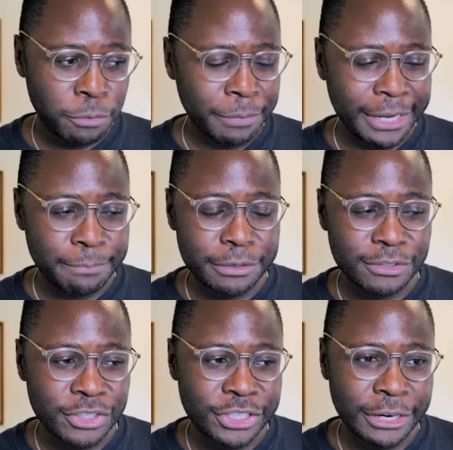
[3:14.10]
on my
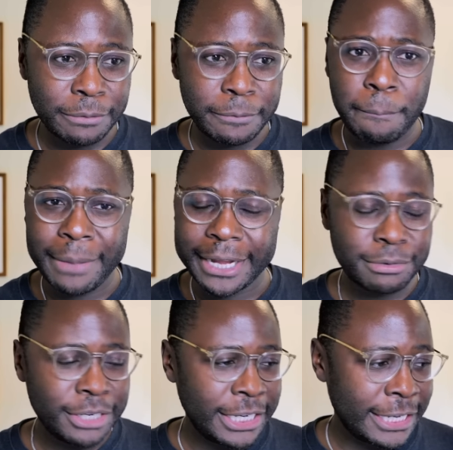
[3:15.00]
personal channel back in
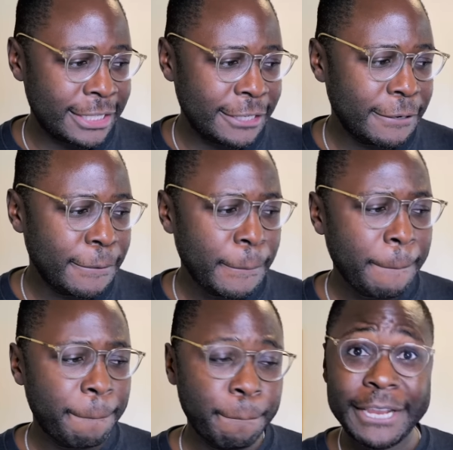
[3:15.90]
2019,
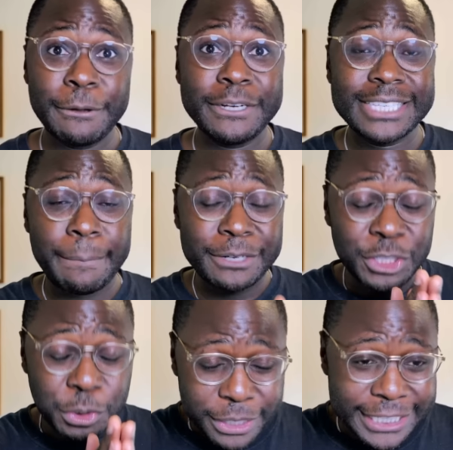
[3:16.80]
but this happened
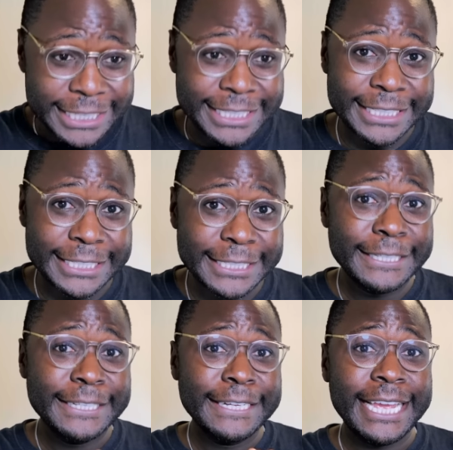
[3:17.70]
in 2018
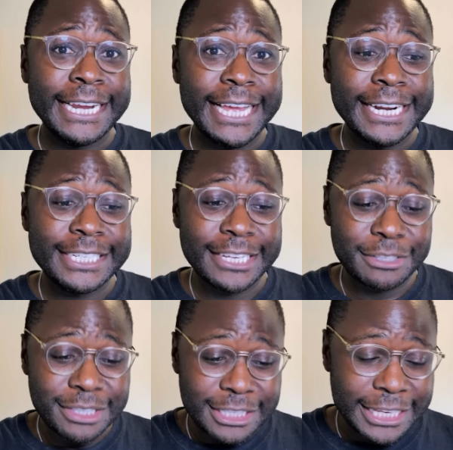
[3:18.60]
and got a chance
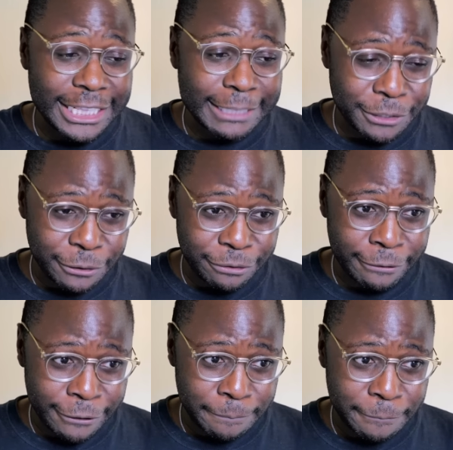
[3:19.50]
to see helium at the
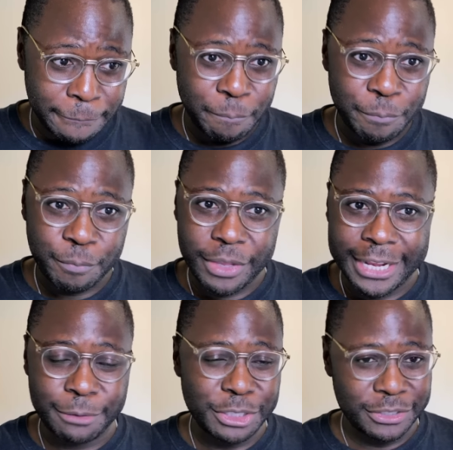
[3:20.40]
ground up
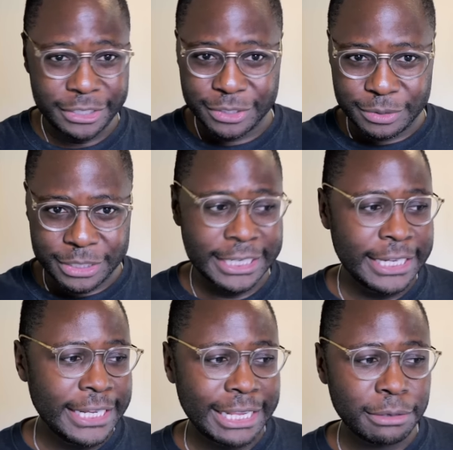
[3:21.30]
and the rest is history.
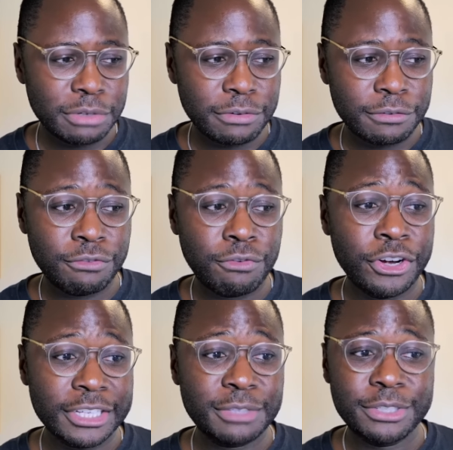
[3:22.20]
That was over
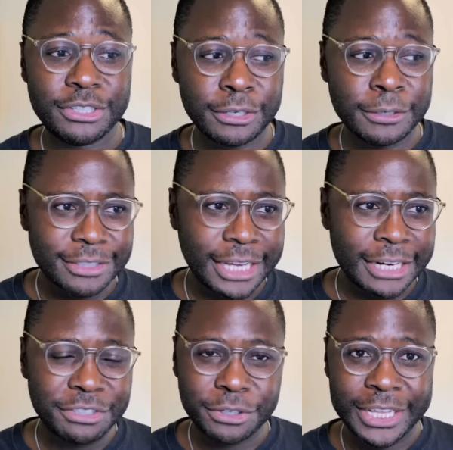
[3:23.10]
400x return. To kind
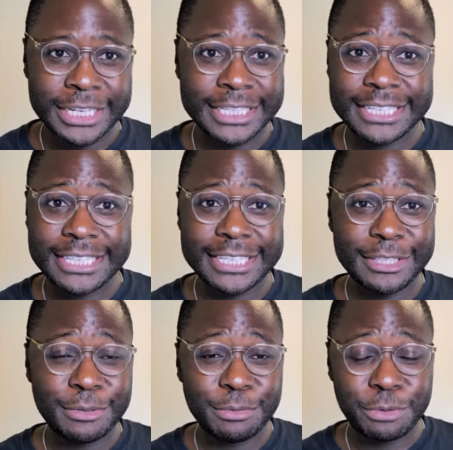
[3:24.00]
of show you that this
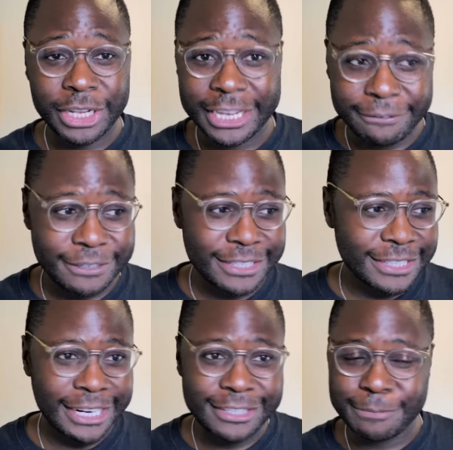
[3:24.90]
is real life. This is
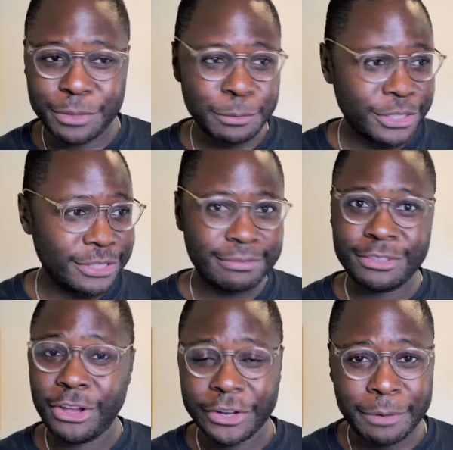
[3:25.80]
not something we're
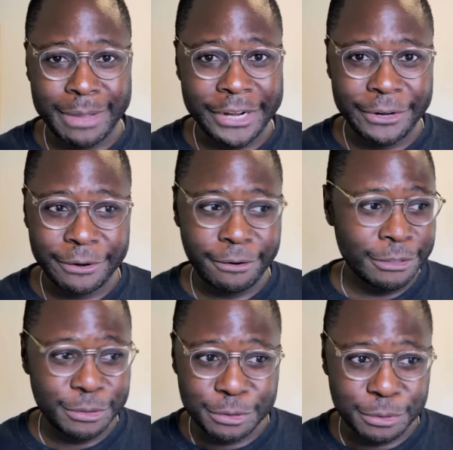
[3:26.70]
just talking about here
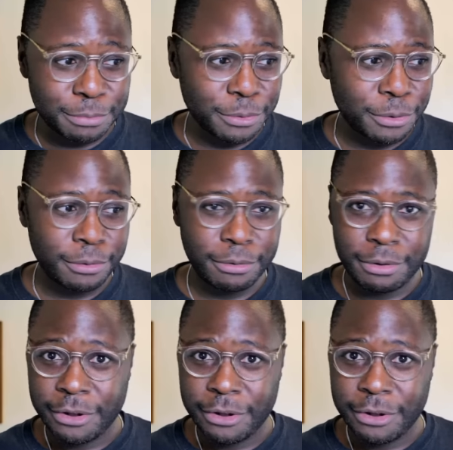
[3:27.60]
on YouTube or